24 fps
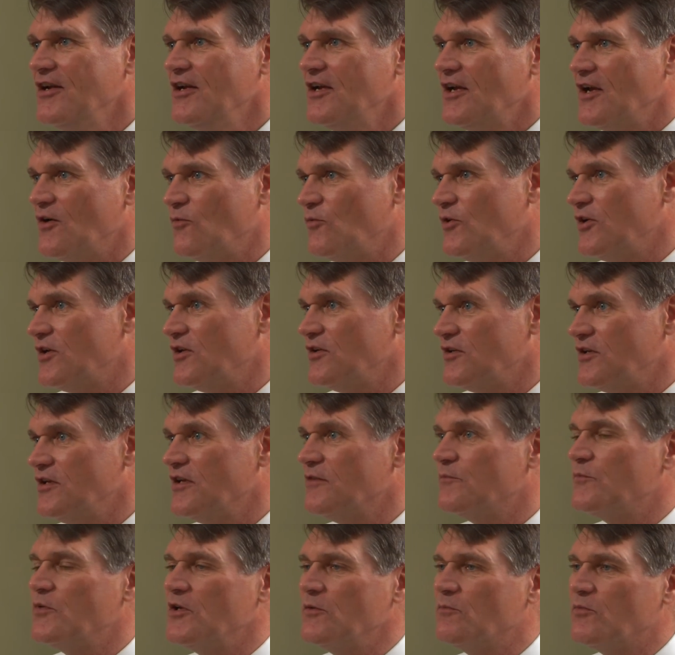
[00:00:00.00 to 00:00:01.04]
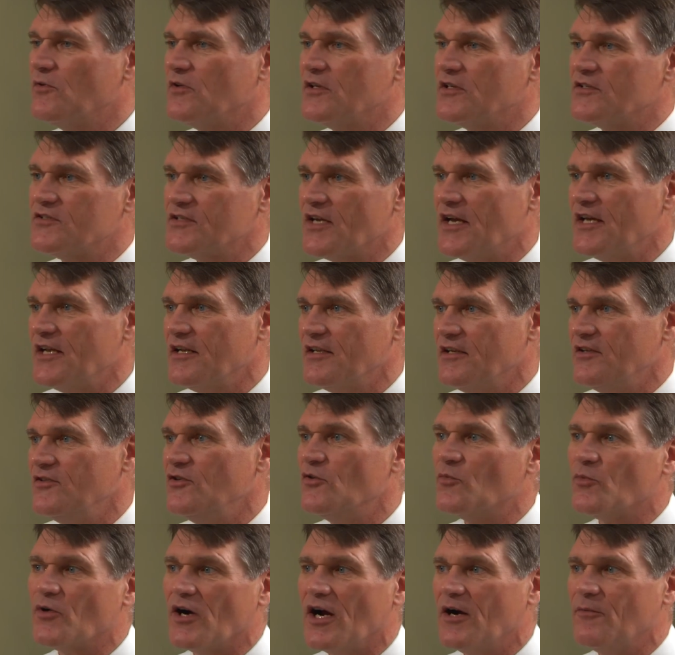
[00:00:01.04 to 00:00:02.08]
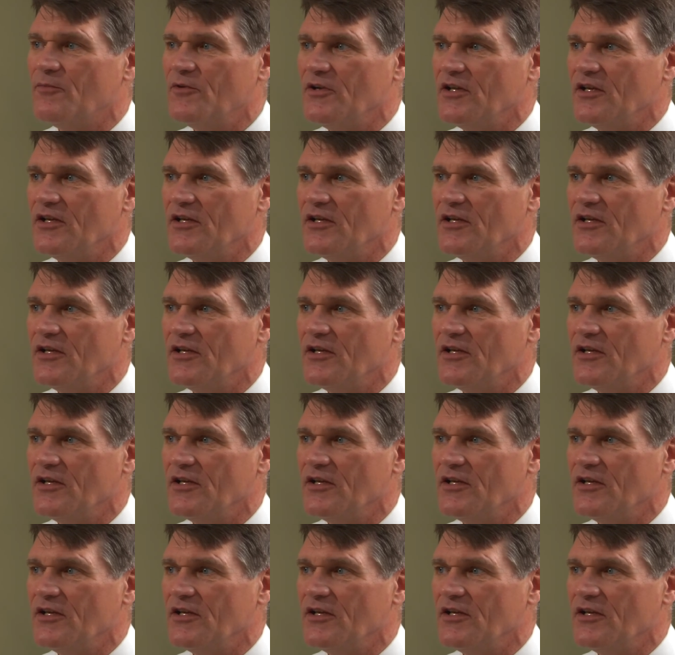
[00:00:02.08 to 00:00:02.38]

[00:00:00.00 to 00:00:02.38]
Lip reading: and we can get people excited in your property